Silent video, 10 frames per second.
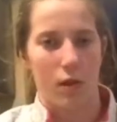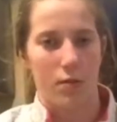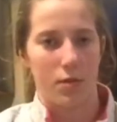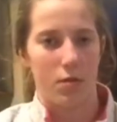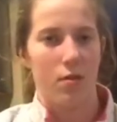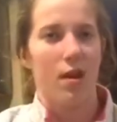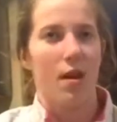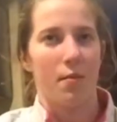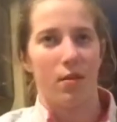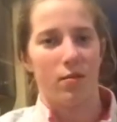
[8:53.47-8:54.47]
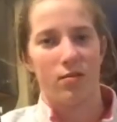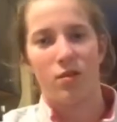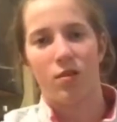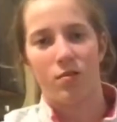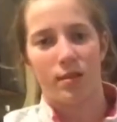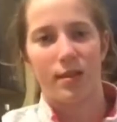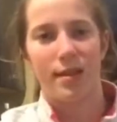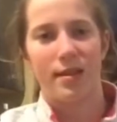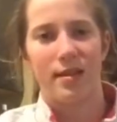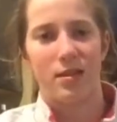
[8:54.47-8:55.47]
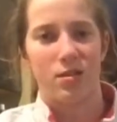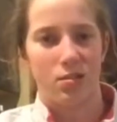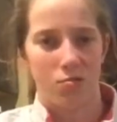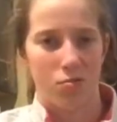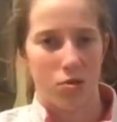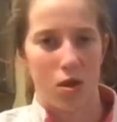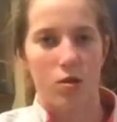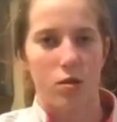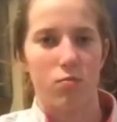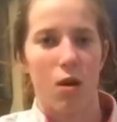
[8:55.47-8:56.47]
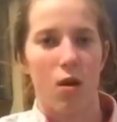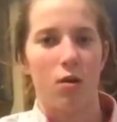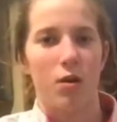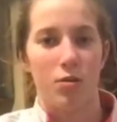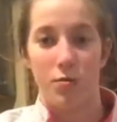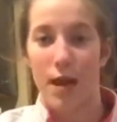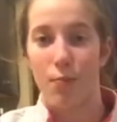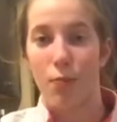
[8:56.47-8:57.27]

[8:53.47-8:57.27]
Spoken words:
Totally up to you, but the thing is, you start small,